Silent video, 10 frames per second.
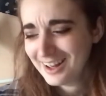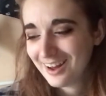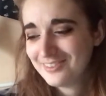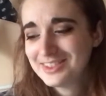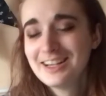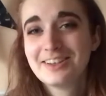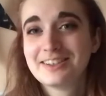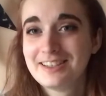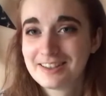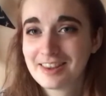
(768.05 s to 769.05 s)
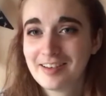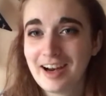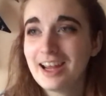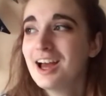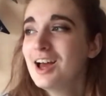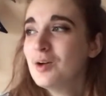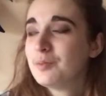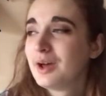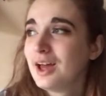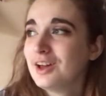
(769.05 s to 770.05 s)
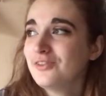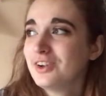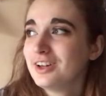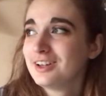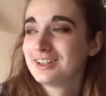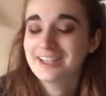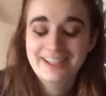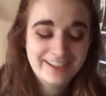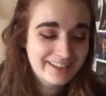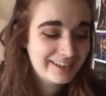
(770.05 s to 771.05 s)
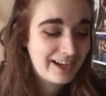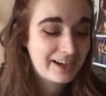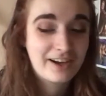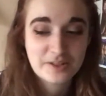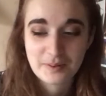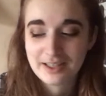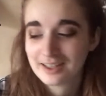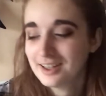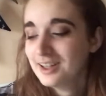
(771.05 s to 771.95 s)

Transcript: I'm still on season 3, but I can't speak.